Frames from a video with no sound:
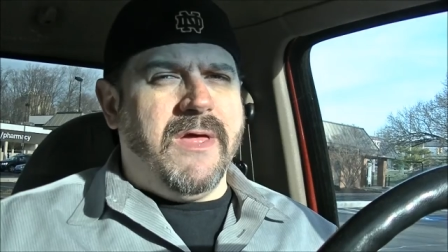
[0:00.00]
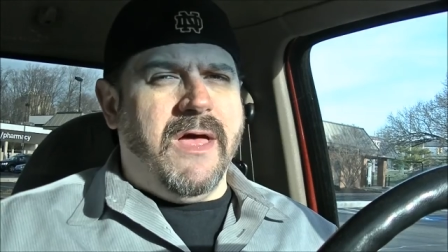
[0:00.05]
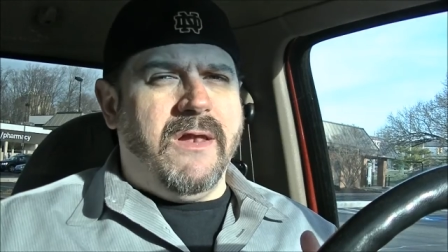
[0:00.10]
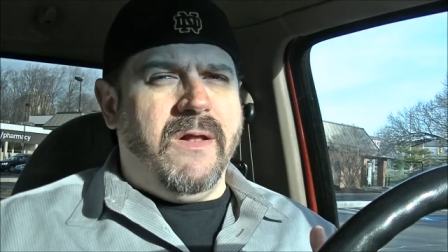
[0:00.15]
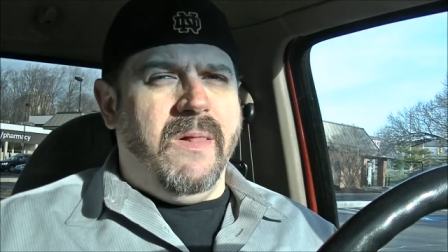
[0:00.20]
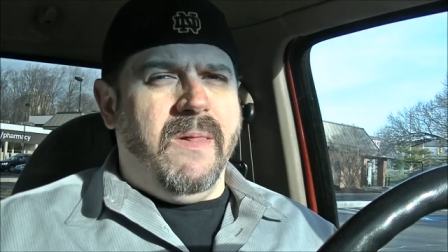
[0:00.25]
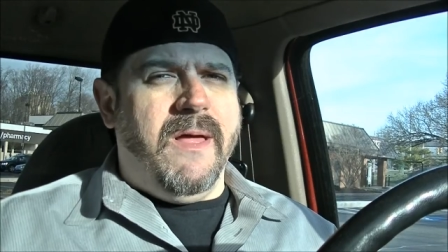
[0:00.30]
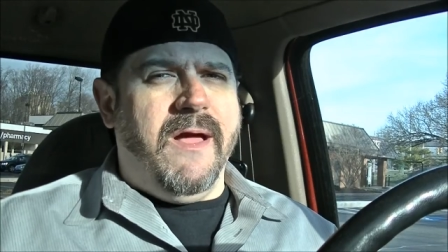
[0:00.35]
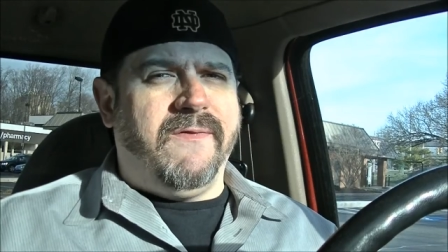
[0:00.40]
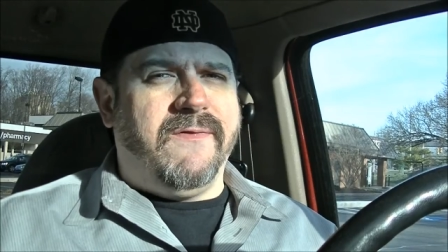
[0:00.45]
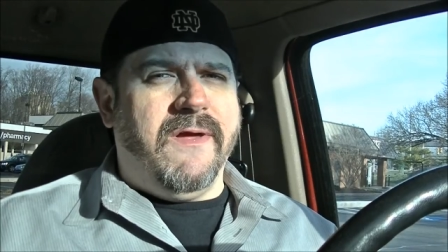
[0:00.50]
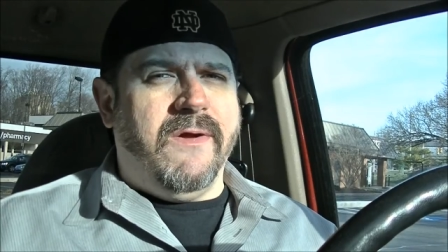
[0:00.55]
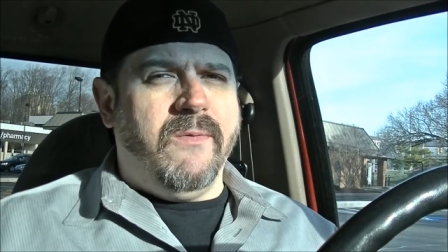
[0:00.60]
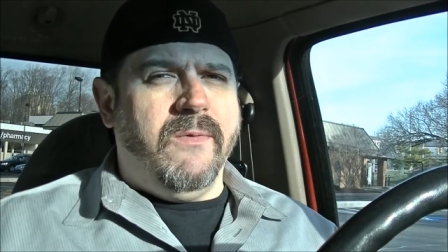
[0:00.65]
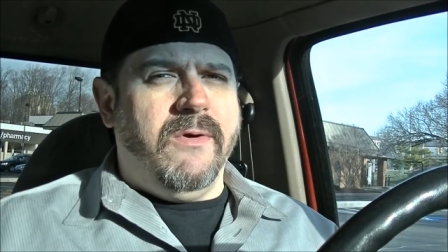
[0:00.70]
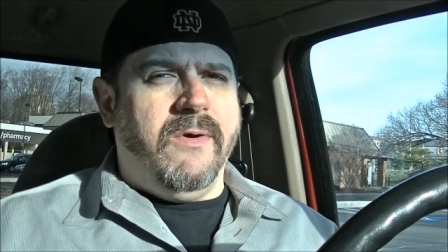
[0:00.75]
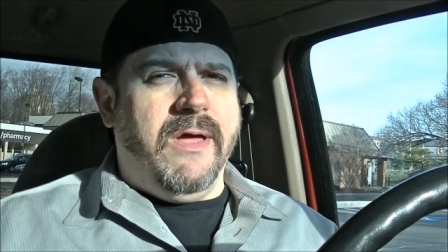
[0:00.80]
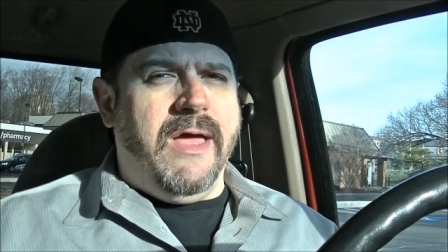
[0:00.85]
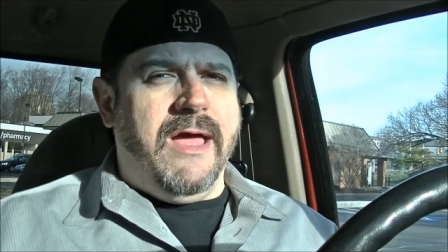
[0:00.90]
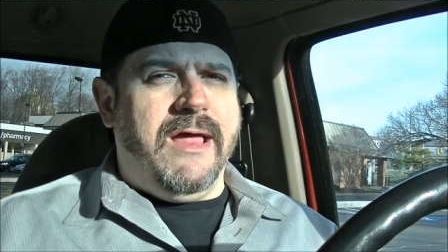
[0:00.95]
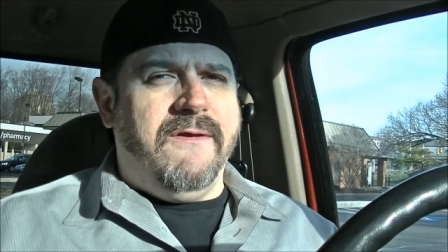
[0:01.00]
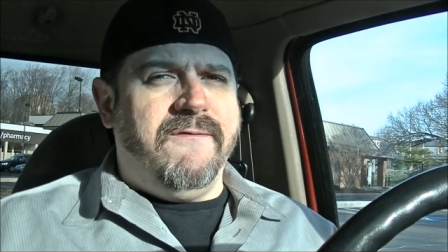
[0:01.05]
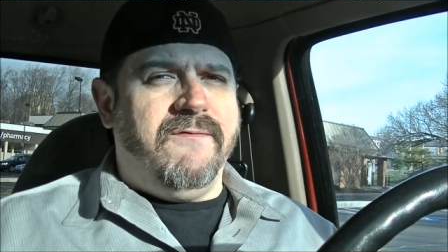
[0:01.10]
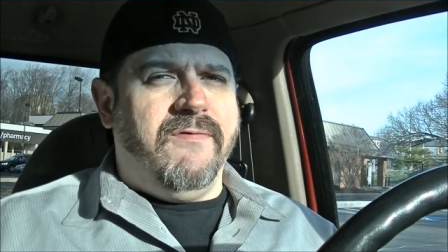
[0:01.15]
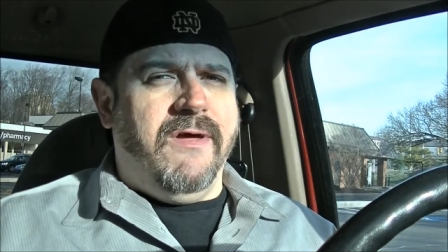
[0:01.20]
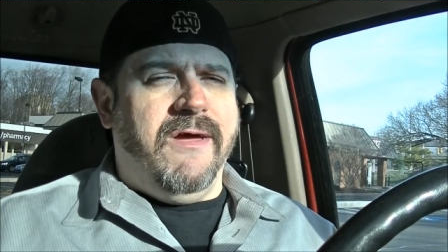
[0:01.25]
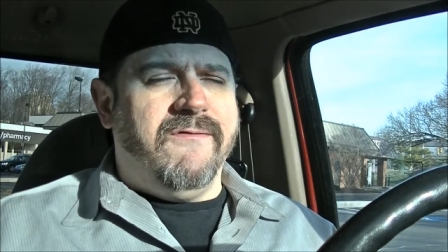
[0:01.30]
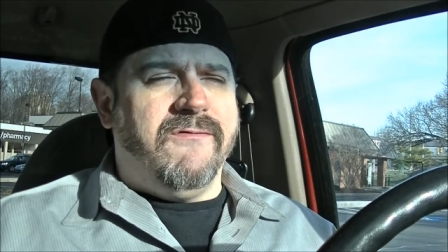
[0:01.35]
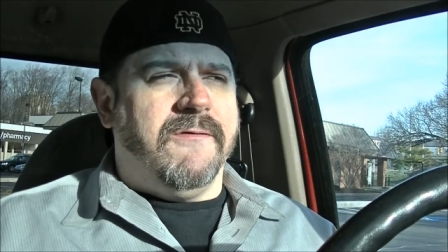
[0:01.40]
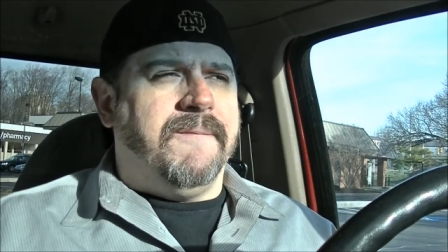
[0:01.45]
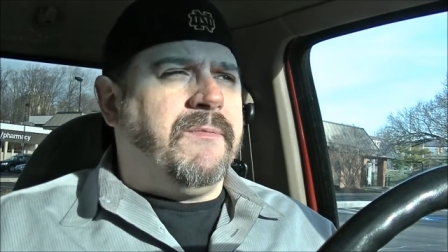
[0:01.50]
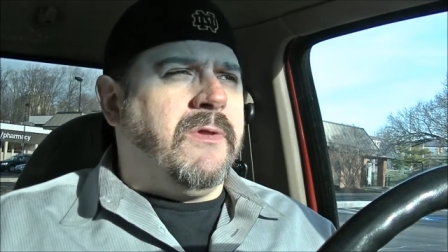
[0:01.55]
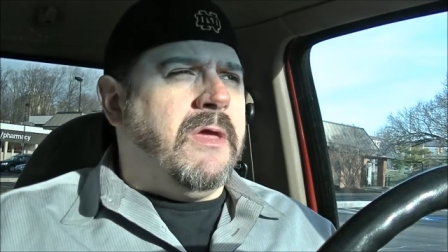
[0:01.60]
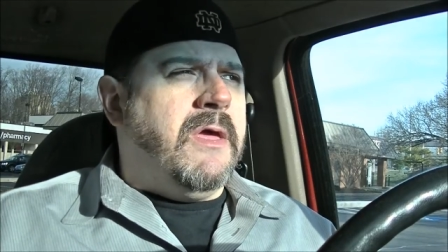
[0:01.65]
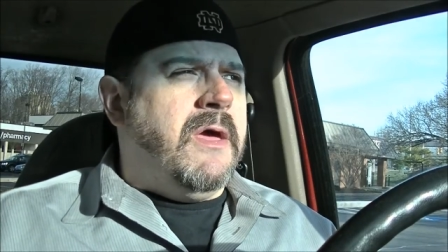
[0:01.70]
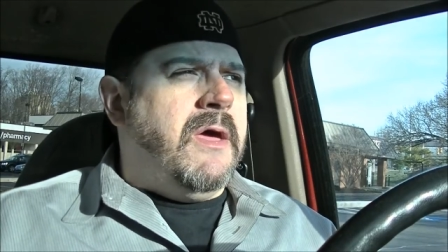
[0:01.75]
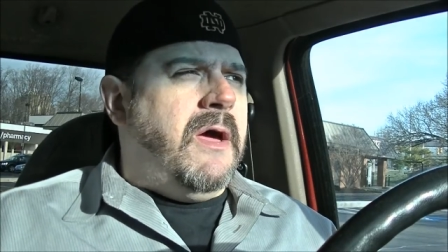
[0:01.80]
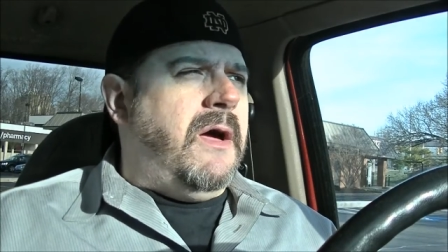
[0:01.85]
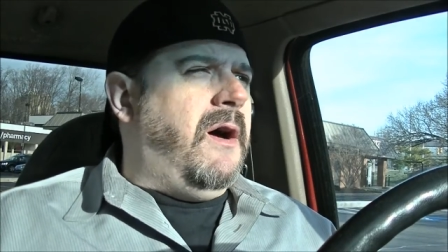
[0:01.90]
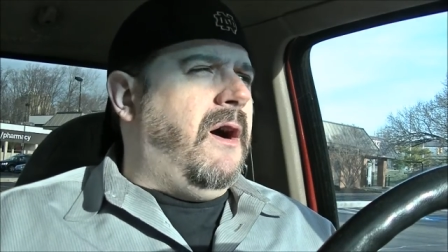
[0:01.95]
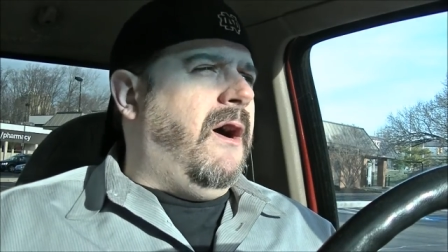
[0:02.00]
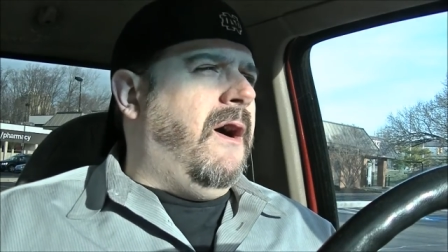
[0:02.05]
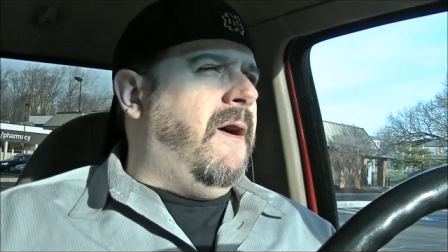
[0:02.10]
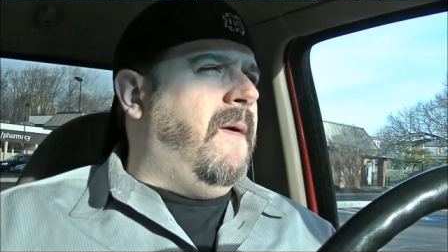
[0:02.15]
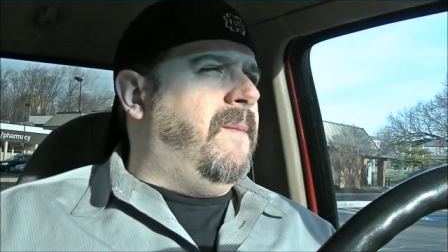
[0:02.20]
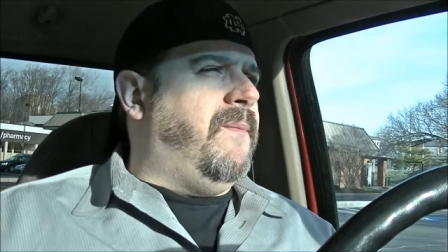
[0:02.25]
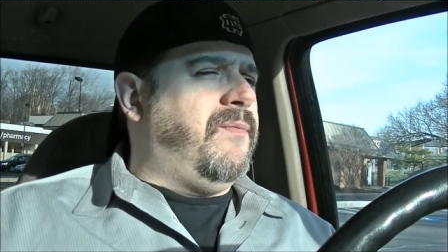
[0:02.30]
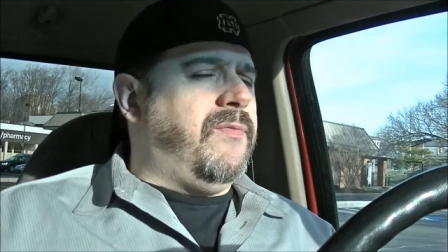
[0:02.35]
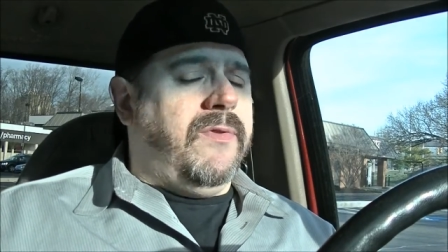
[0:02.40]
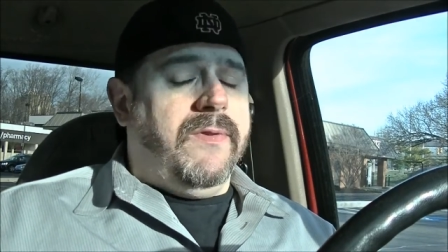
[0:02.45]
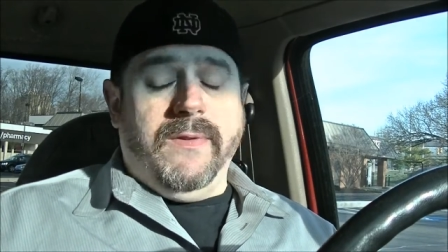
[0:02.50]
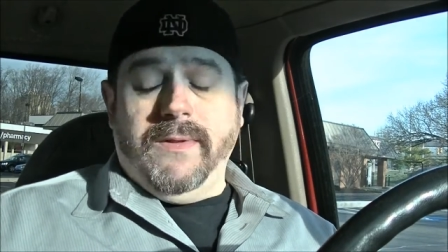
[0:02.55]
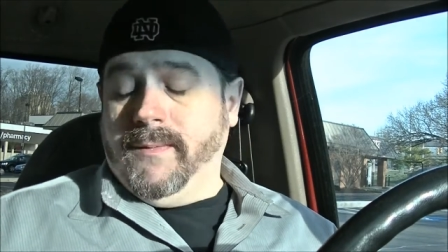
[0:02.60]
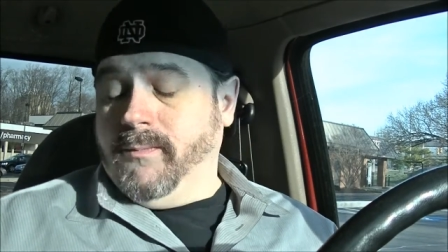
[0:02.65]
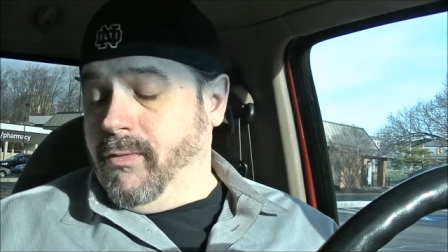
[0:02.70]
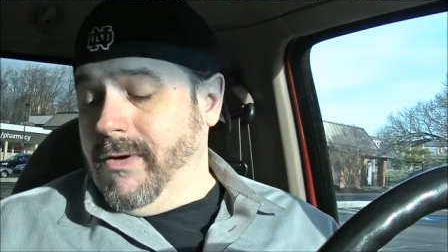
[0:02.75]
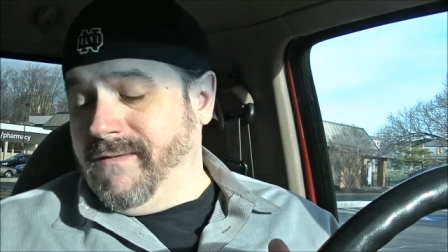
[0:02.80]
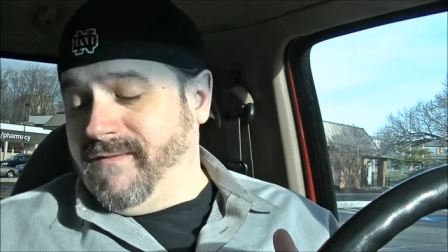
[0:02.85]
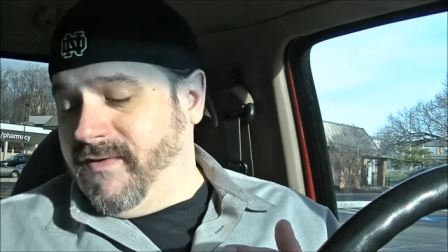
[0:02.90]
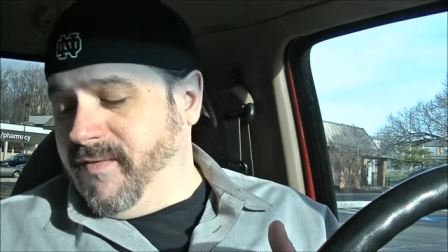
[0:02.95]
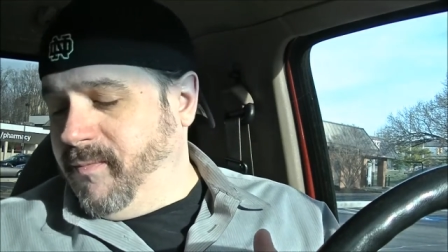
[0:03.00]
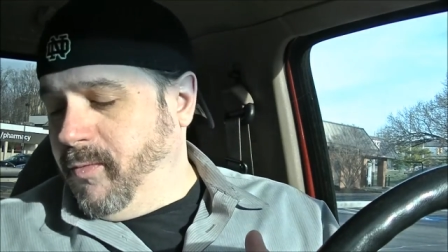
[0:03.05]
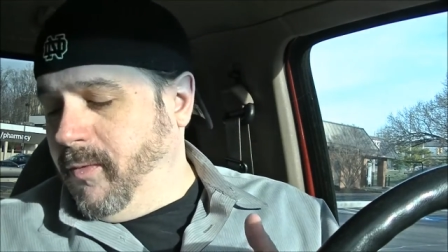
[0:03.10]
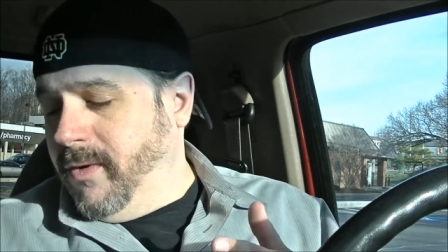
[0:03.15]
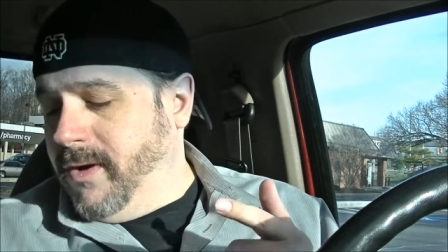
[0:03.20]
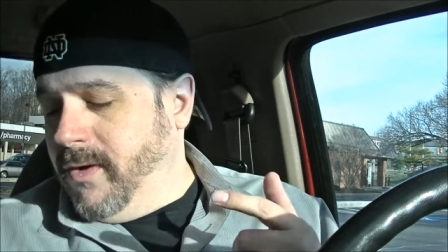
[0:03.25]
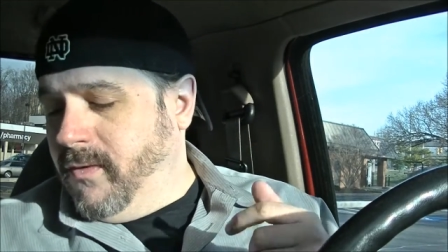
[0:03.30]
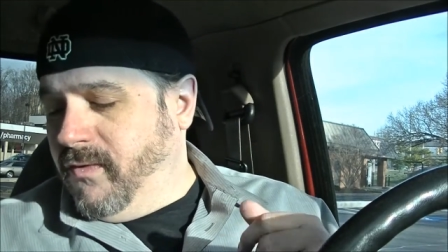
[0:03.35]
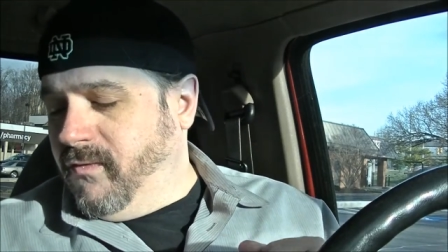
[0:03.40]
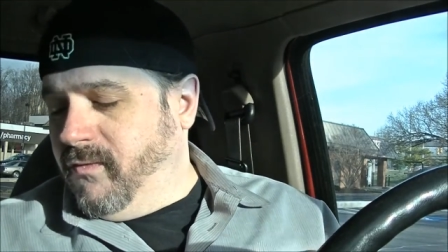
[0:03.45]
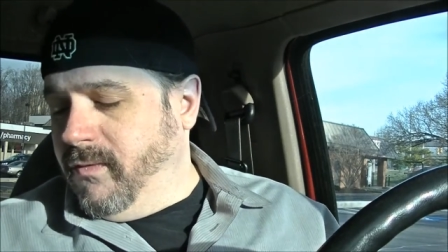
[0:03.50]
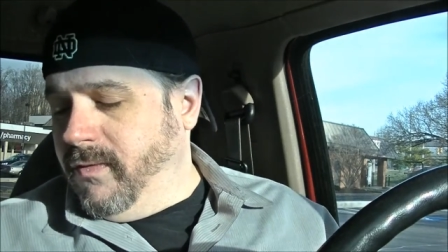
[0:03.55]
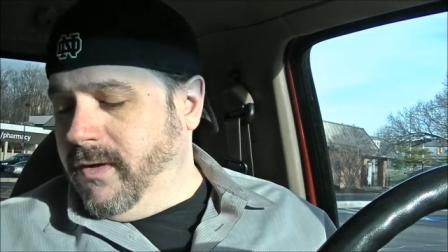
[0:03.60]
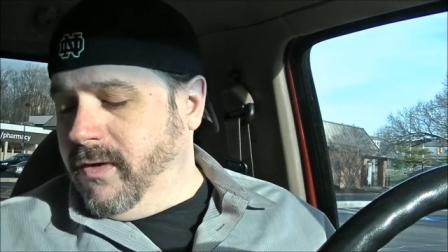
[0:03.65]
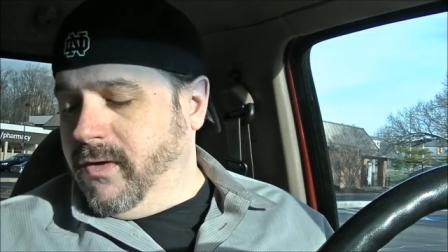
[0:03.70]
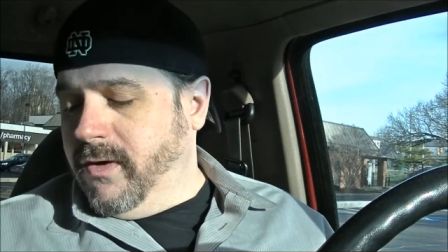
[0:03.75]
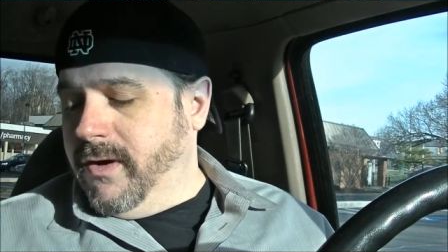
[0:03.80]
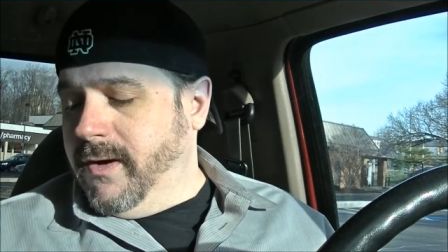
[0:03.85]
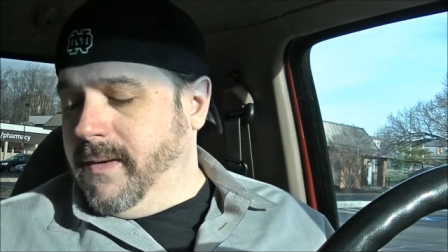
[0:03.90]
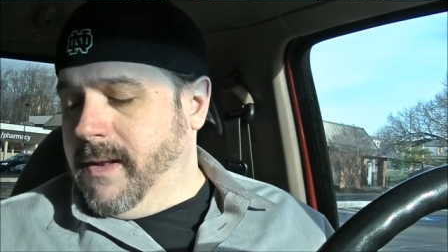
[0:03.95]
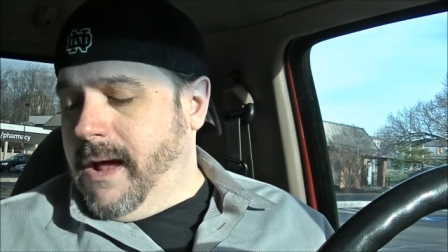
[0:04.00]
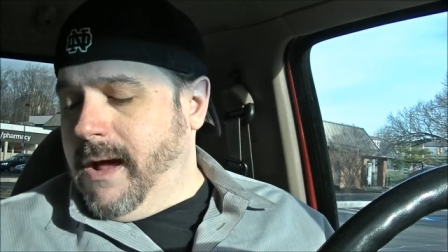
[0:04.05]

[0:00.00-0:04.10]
I don't like that real eggy flavor. Um, the breakfast burrito is really good.